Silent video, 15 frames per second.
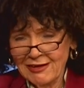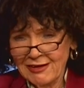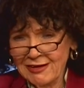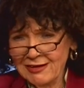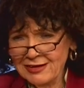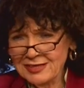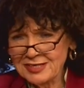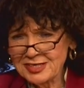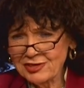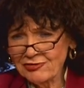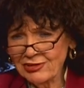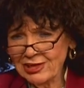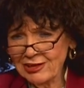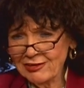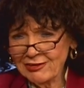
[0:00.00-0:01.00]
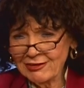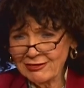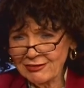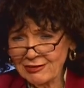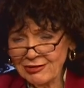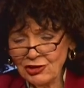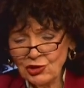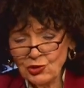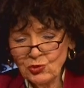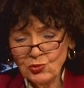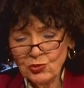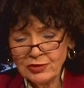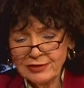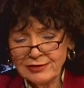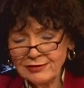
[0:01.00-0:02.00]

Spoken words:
And is there anything that you would,